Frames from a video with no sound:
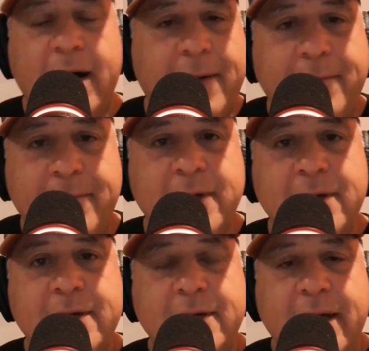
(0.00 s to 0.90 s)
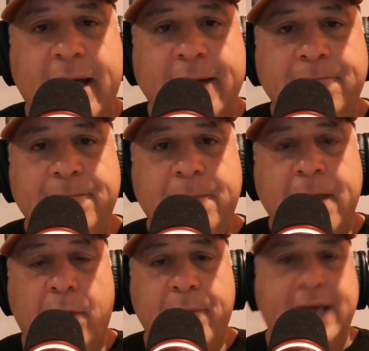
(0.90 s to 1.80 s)
And
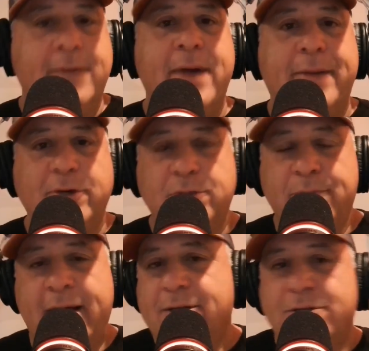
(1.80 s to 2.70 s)
making memories, man.